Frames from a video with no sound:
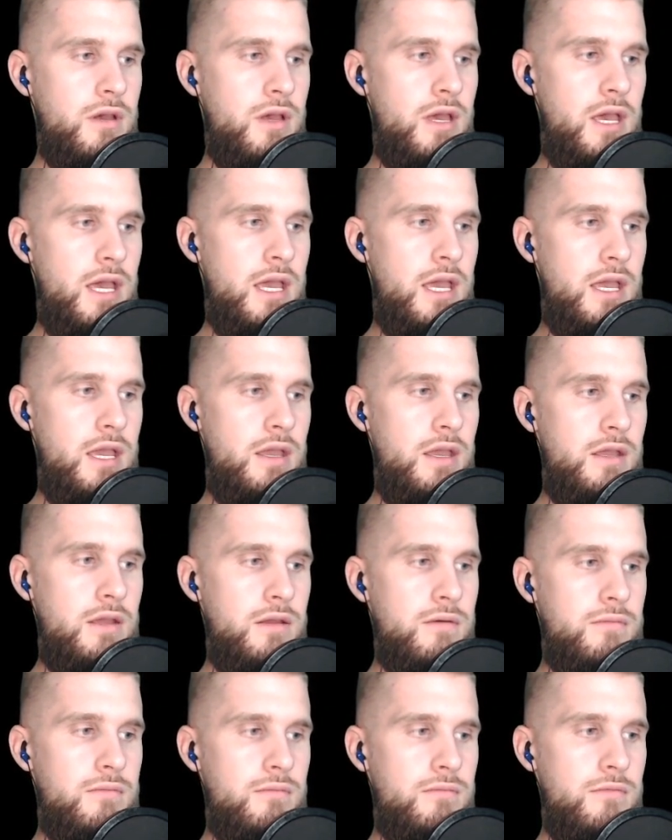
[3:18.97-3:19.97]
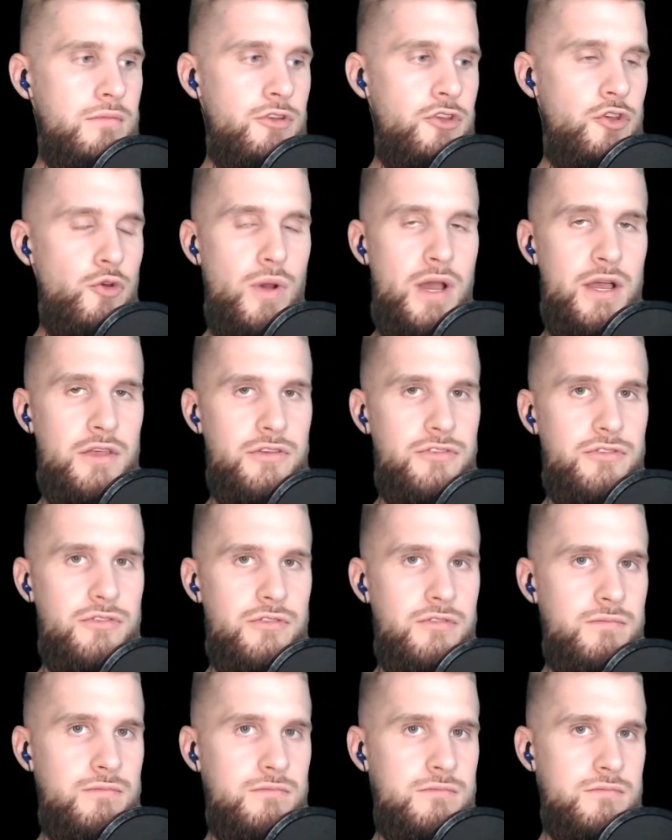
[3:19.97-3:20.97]
a US
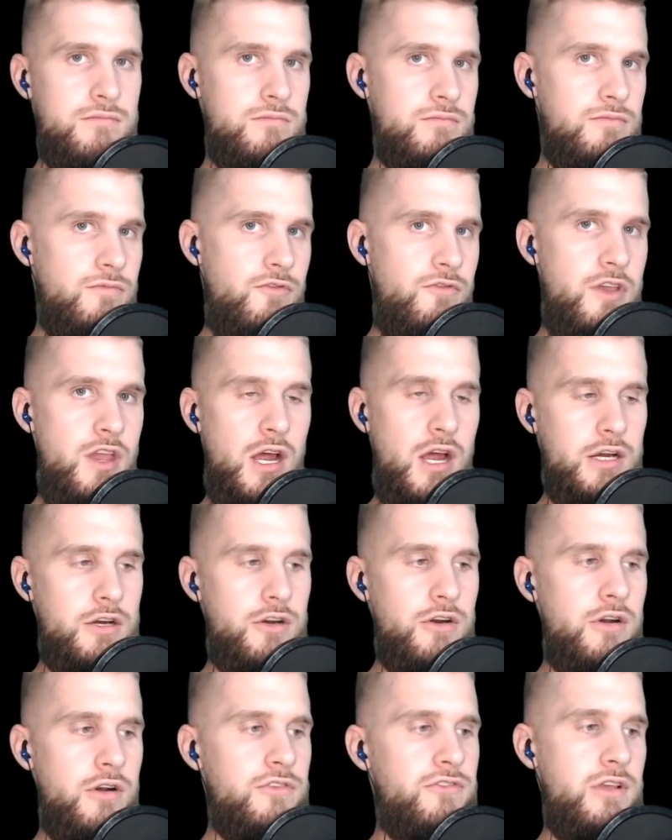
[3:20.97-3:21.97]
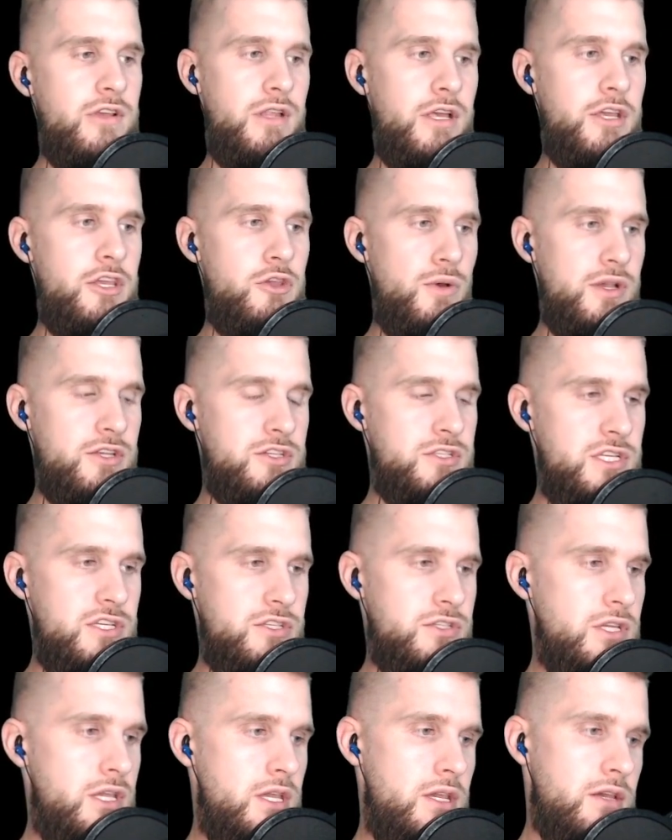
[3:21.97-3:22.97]
fiat currency like
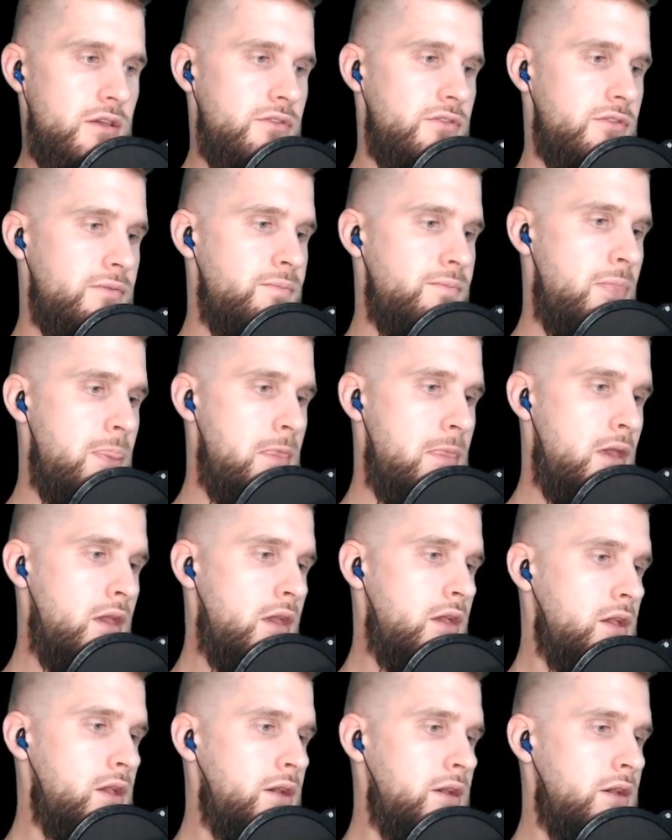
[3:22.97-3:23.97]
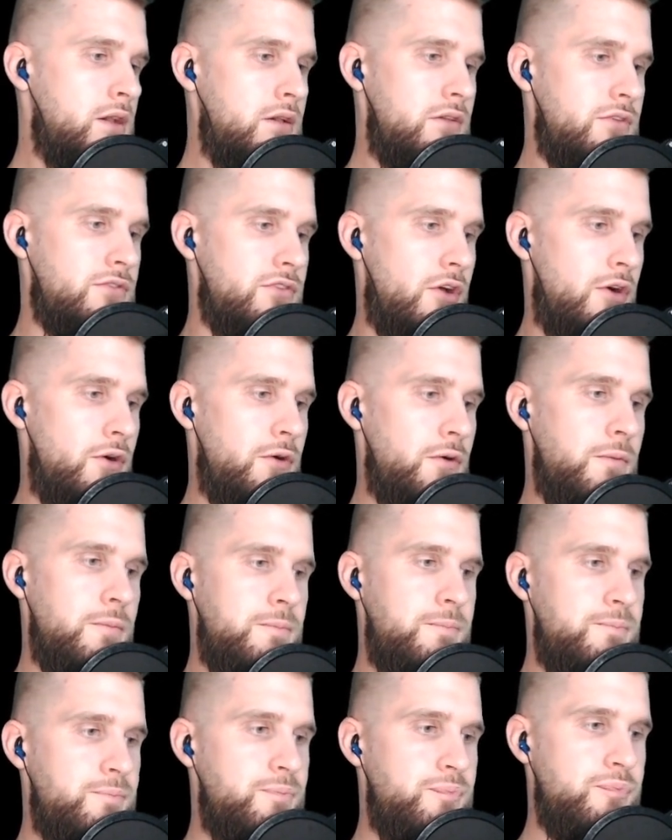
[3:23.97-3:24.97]
USDC is. So
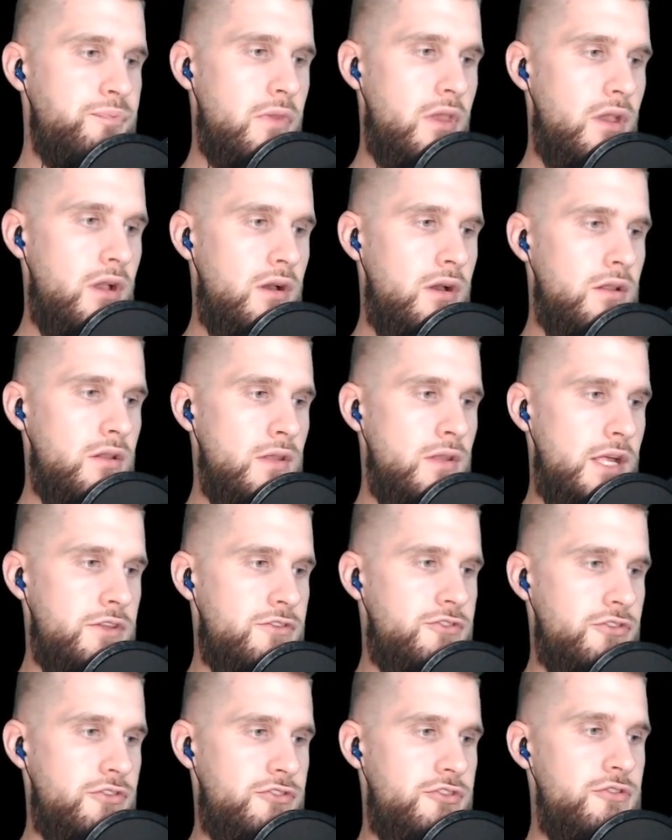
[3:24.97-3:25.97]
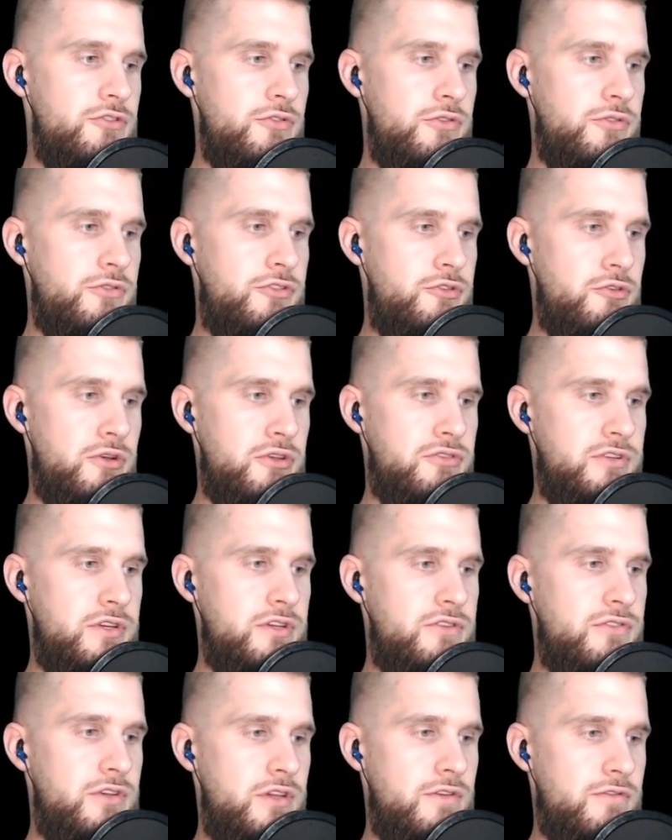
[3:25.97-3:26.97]
let's just use
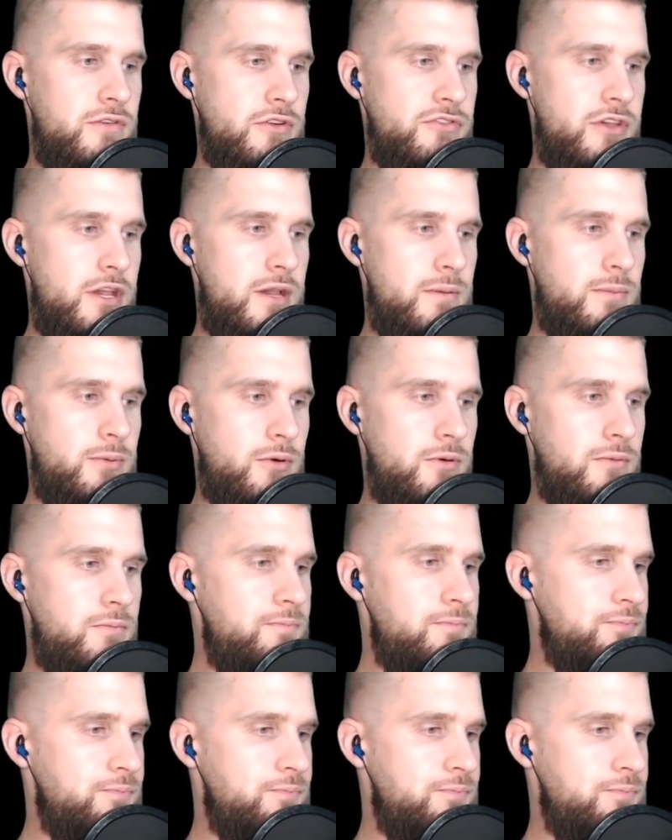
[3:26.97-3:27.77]
USDC for example.